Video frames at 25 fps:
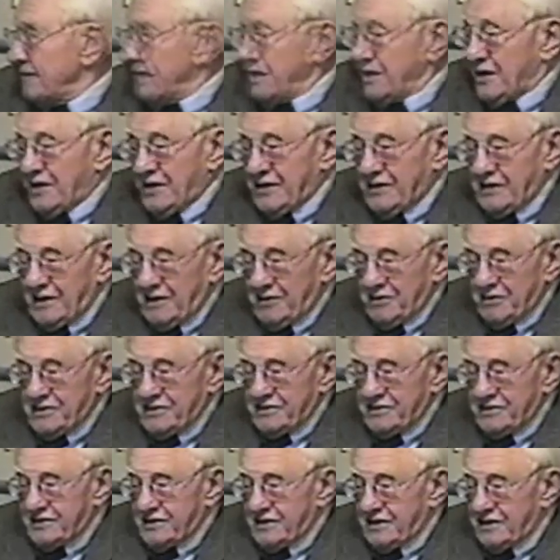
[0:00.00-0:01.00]
And that
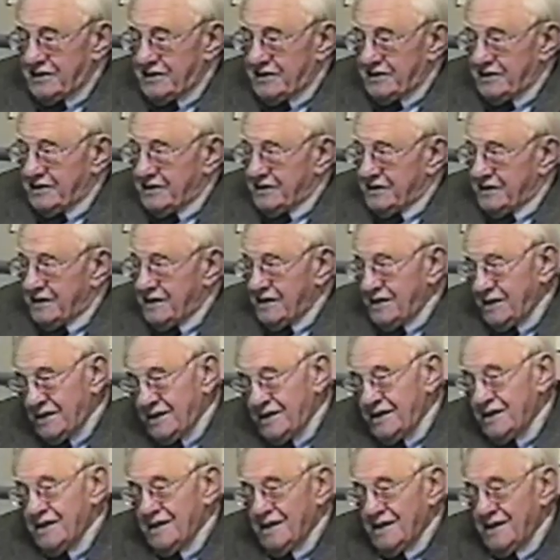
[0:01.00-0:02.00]
was
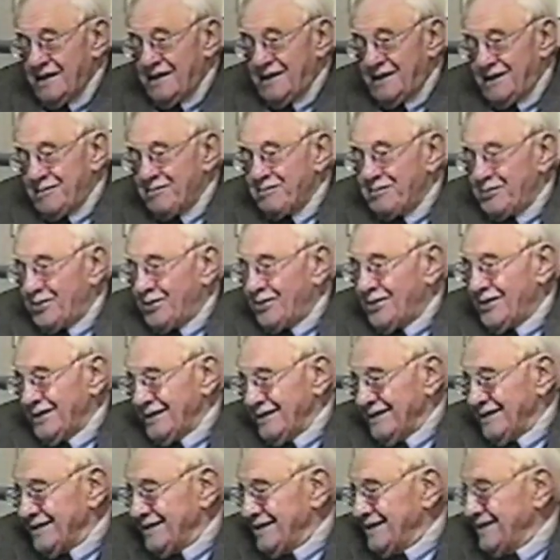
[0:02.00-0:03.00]
an
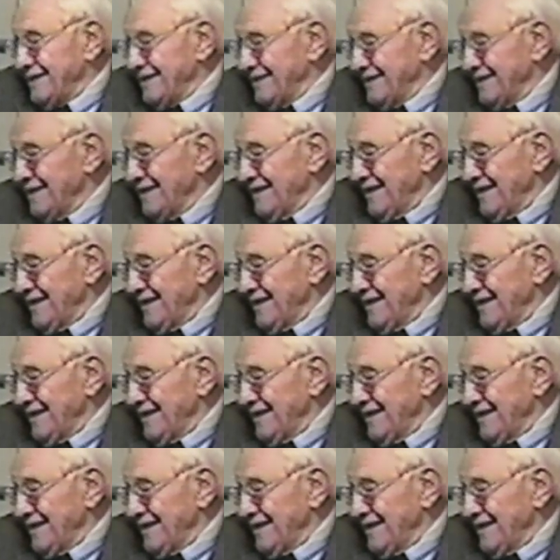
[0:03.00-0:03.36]
important...